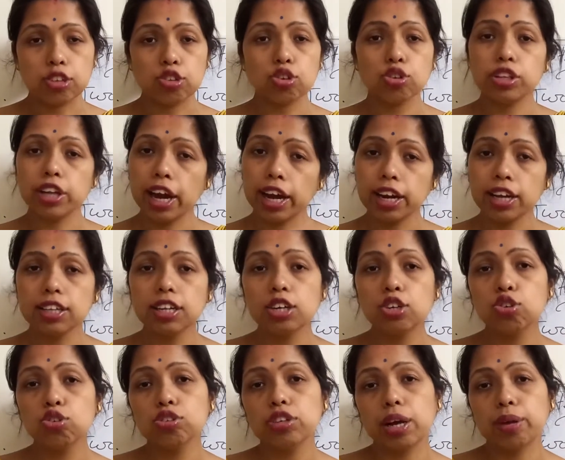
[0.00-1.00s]
So there are the
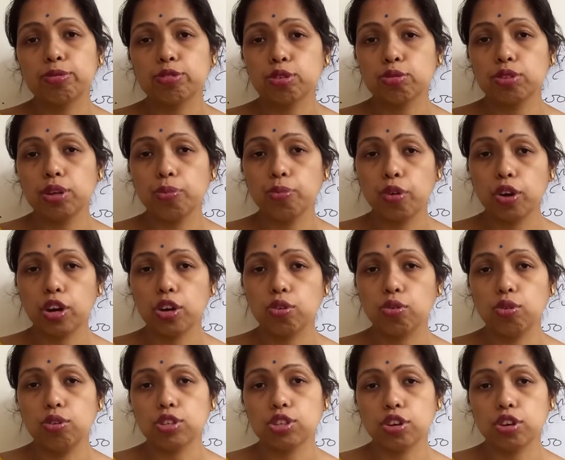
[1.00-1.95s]
two types of the molecules.